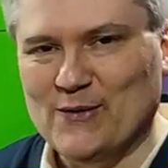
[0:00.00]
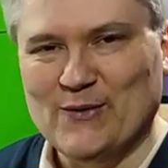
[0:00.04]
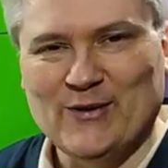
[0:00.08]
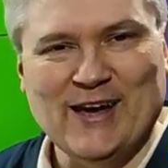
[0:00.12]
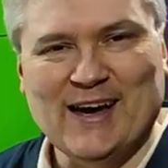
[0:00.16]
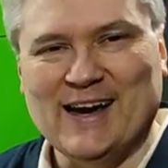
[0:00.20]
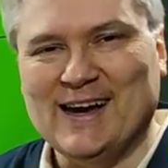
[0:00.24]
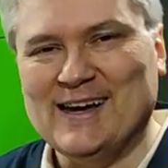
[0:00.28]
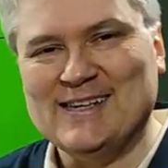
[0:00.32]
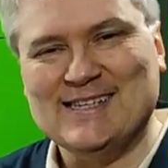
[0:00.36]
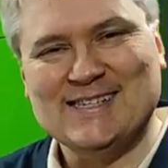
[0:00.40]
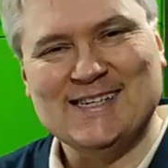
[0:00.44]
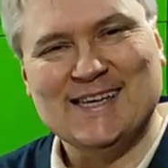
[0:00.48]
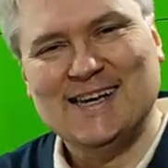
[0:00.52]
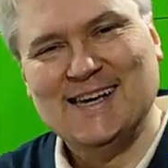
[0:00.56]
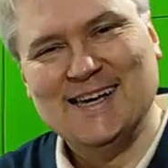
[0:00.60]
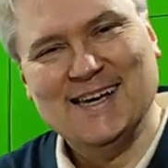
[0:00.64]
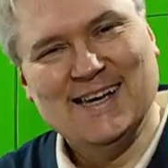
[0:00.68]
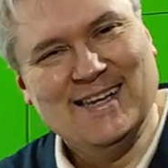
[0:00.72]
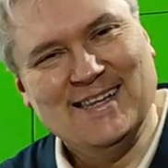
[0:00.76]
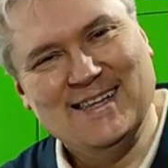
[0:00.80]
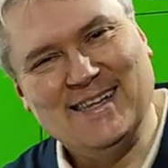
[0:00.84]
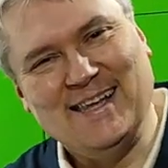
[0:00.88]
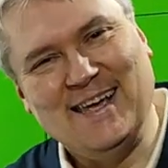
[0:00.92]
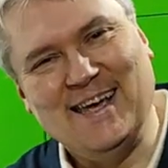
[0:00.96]
no, guys,
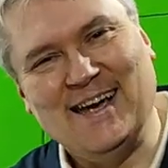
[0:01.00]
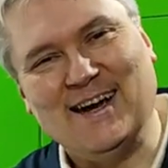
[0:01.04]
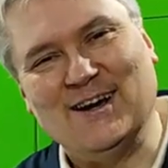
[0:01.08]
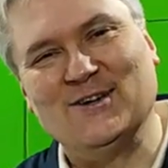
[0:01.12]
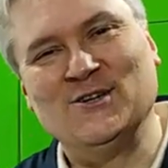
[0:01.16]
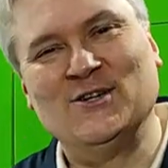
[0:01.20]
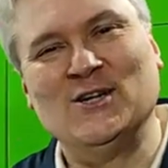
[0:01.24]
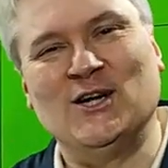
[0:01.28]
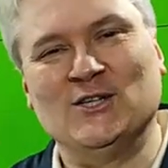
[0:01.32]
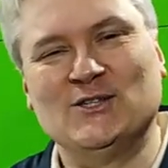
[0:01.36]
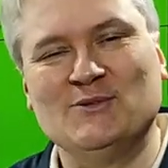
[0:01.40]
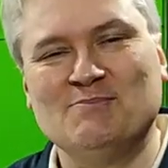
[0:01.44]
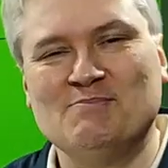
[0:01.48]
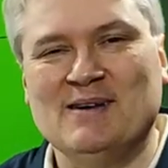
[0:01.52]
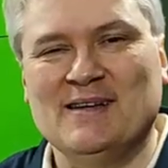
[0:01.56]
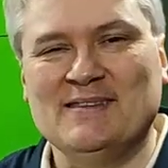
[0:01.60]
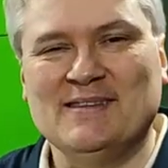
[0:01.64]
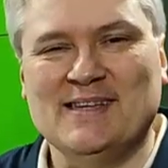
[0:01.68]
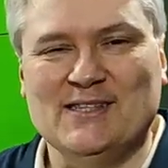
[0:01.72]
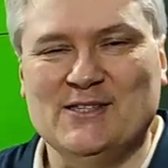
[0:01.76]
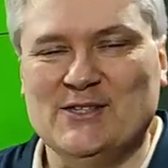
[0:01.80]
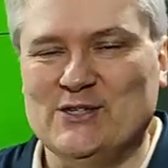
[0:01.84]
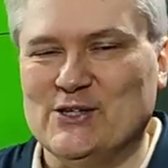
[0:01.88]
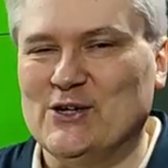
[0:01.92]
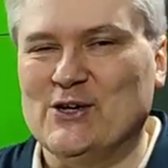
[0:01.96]
they are not
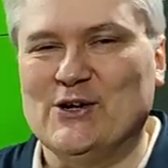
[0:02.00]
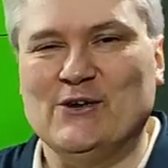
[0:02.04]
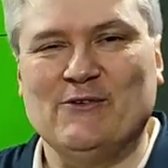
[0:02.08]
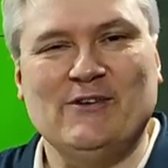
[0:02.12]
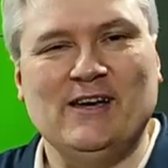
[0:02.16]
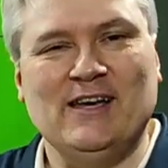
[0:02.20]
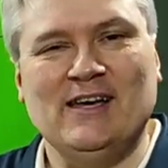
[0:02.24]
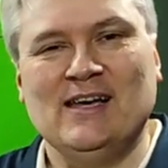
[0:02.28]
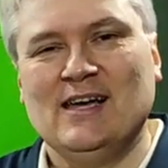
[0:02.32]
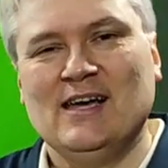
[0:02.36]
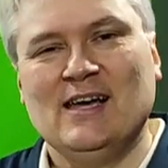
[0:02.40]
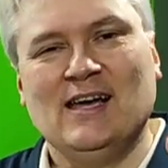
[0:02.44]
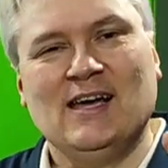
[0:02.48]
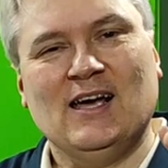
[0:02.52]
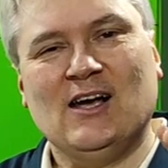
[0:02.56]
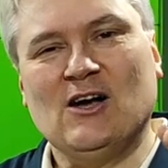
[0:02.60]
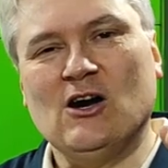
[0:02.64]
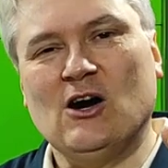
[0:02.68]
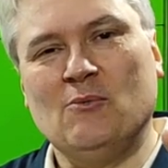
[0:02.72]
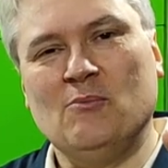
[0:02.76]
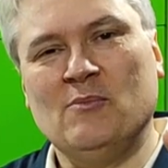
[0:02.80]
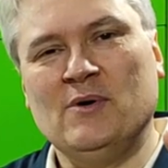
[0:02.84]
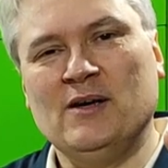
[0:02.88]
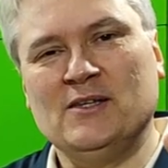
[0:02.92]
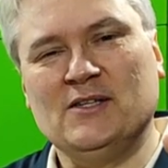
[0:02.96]
mandatory.
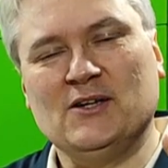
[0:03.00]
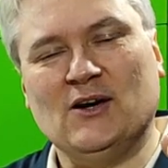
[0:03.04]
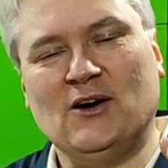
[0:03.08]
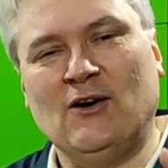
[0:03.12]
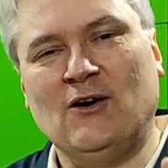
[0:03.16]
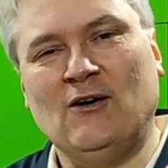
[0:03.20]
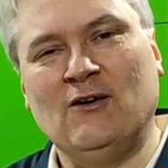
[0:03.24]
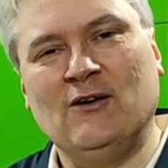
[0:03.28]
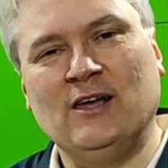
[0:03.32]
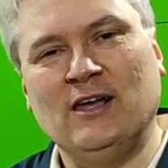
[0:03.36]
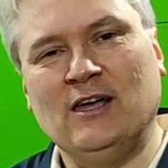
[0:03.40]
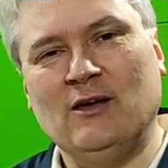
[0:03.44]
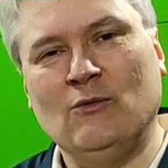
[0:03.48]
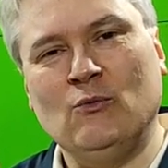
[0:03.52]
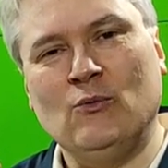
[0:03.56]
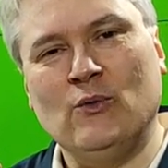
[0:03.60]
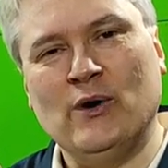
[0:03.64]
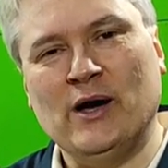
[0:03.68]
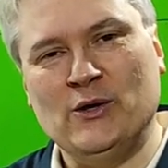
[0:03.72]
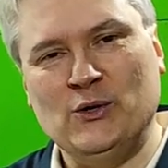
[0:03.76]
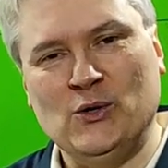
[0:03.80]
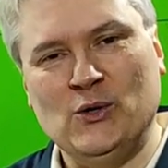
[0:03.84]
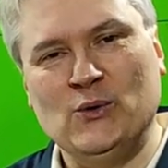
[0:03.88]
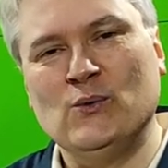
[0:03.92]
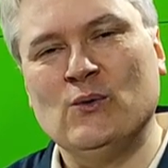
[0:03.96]
Comment only
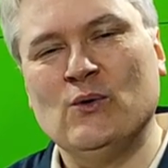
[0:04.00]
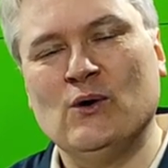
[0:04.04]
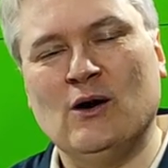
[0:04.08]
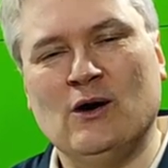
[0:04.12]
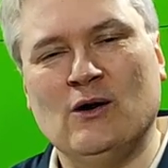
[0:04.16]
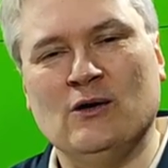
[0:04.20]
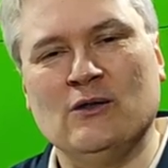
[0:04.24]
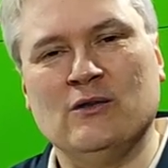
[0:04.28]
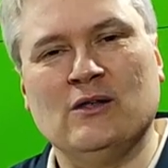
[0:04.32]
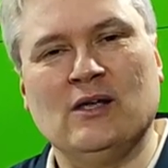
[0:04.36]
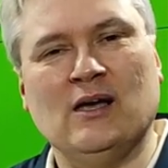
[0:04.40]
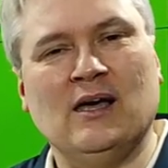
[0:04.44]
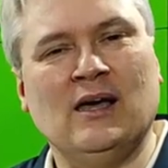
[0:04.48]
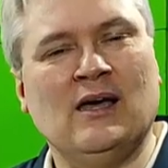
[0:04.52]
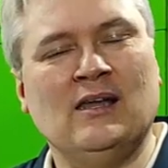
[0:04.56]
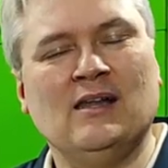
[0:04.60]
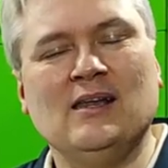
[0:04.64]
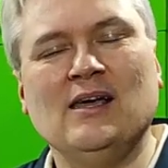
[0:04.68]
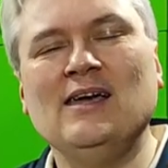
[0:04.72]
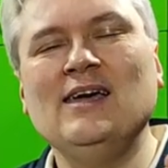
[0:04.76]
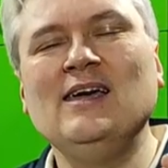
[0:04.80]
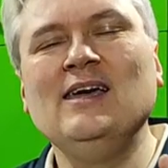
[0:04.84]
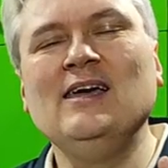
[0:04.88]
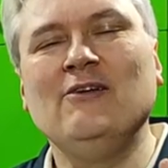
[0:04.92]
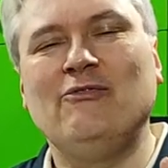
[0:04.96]
when you want
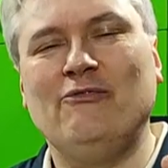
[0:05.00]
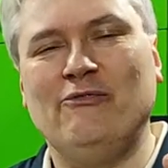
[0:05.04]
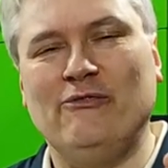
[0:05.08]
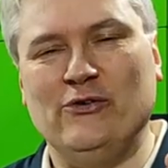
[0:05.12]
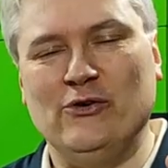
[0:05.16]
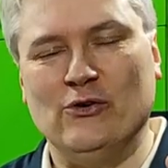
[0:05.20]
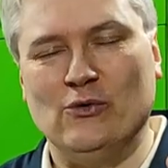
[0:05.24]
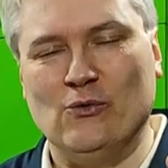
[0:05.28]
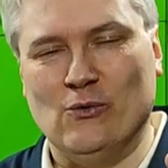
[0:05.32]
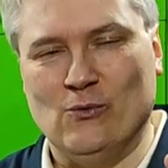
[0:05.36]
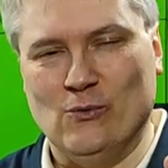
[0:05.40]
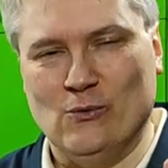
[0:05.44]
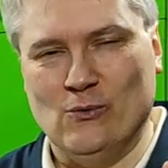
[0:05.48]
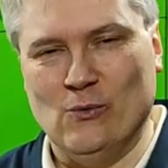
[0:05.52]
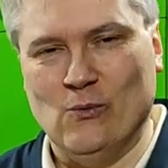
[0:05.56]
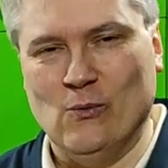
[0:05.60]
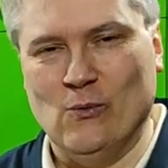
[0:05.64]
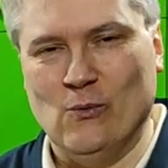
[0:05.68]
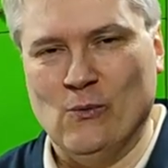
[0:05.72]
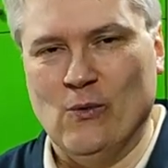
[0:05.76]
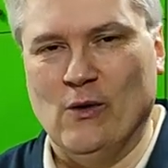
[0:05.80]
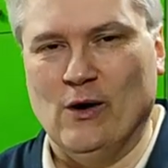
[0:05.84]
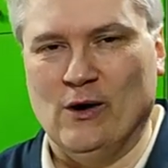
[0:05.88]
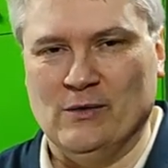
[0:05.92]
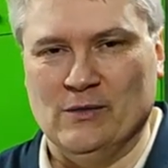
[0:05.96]
and if you
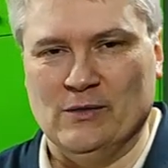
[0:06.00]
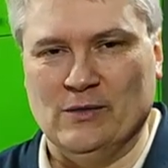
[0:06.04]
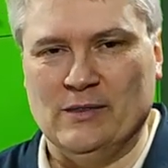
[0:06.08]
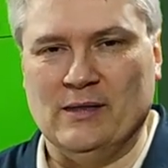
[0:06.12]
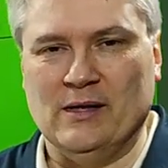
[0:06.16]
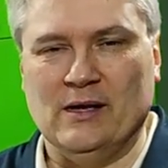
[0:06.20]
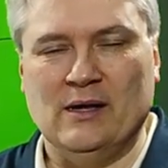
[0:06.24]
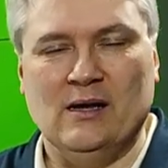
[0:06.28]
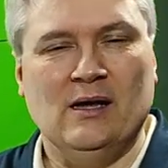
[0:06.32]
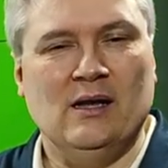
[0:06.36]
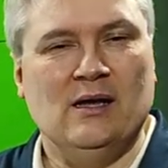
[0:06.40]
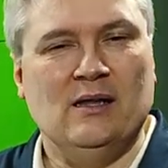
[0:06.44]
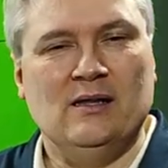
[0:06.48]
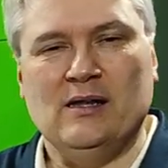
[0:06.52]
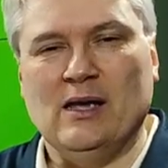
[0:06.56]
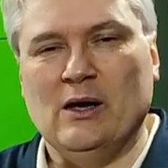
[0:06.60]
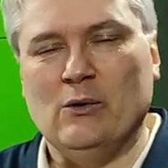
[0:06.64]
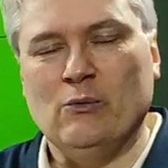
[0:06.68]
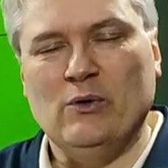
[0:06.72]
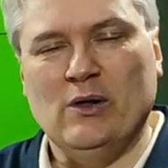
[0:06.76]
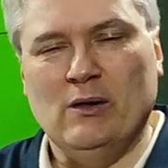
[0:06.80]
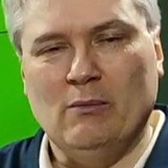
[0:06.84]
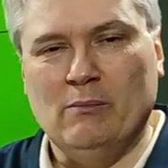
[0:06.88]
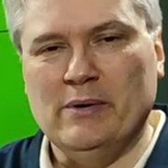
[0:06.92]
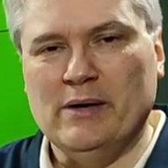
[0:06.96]
want.
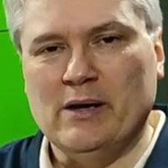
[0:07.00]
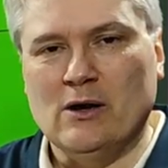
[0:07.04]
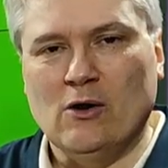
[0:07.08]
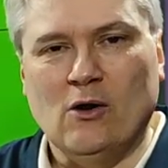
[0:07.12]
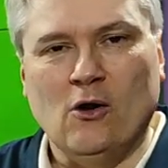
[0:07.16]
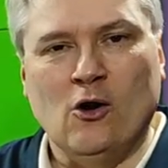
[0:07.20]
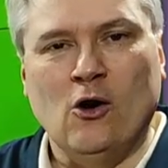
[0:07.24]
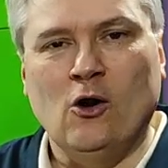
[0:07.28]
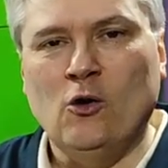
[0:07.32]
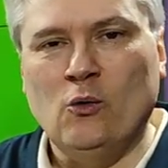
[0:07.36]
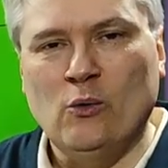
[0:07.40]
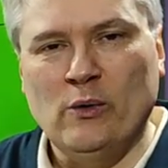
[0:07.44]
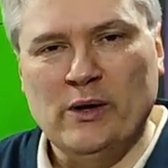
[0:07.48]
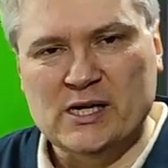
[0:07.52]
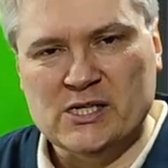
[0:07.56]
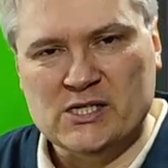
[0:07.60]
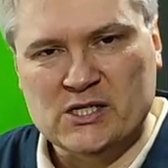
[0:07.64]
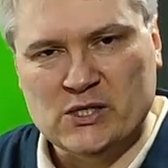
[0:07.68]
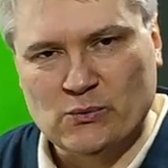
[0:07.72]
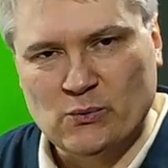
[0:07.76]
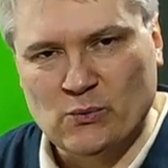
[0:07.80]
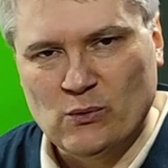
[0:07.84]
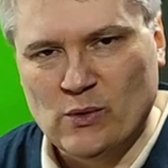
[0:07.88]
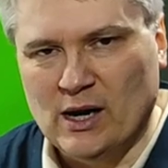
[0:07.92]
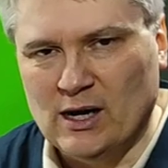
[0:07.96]
They will be
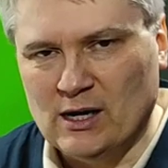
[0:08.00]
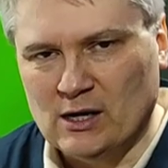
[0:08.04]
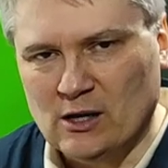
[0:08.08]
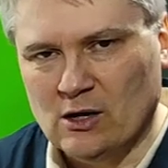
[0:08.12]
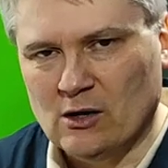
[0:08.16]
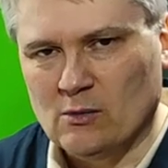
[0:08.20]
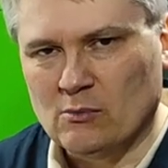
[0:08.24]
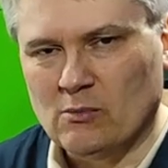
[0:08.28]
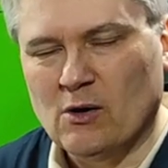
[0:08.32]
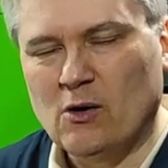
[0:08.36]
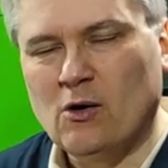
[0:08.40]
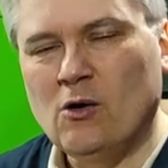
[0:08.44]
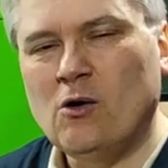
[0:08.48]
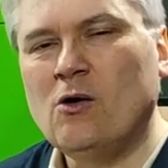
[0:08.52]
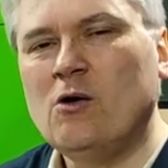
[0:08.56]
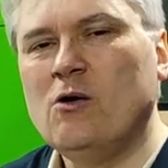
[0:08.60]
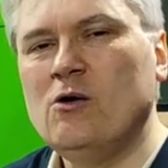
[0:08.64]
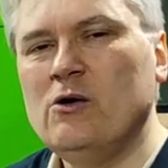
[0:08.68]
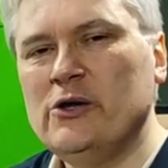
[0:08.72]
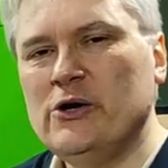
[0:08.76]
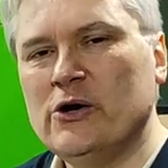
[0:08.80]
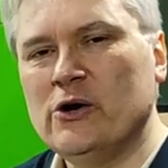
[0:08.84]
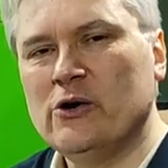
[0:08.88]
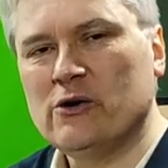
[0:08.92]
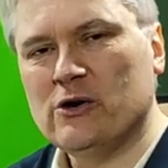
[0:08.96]
always welcome.
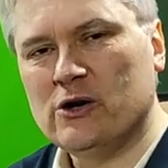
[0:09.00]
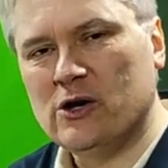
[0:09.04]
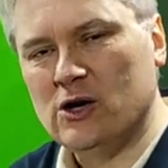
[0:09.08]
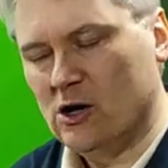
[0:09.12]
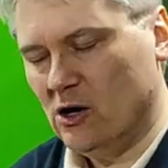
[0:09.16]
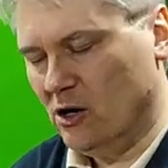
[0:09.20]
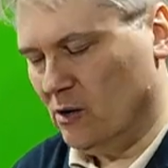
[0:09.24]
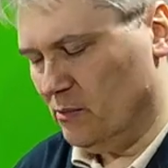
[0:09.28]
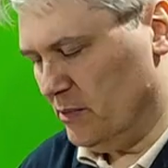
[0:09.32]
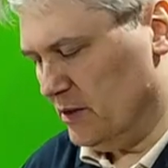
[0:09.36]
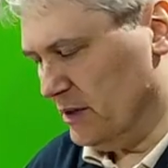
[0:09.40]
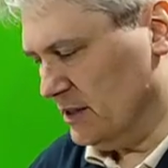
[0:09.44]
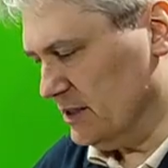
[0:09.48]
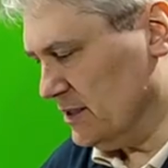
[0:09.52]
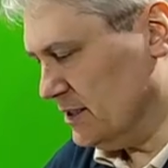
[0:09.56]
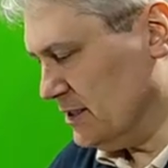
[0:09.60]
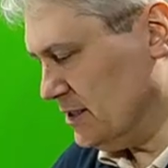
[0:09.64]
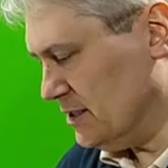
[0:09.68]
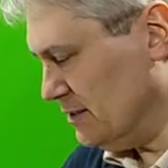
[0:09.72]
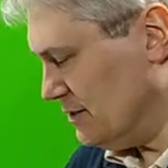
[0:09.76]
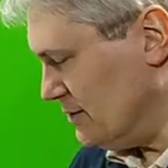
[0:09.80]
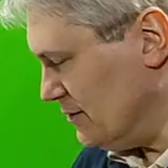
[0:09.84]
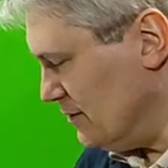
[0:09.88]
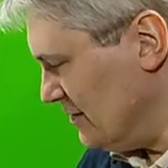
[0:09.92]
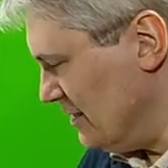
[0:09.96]
All your
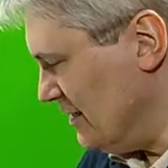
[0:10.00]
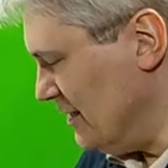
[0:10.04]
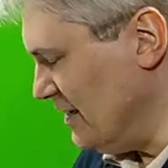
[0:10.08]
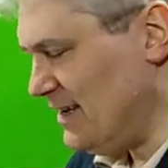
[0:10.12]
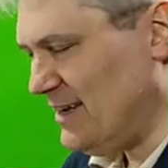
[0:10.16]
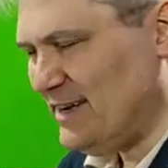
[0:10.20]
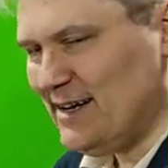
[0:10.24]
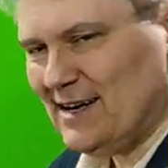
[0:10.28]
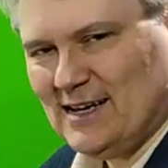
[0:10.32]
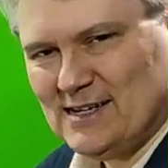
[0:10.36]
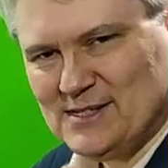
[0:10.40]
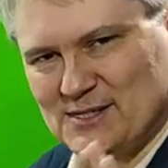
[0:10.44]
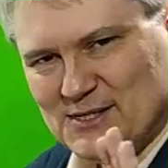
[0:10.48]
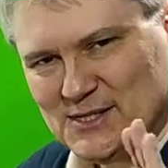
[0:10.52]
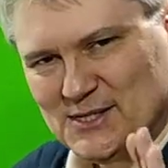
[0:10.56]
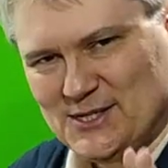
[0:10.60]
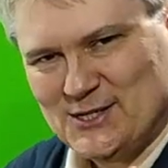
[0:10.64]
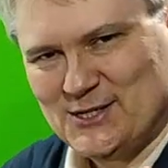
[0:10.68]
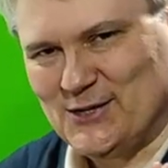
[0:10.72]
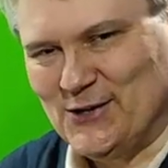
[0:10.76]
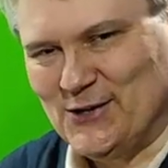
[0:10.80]
comments. Okay, guys,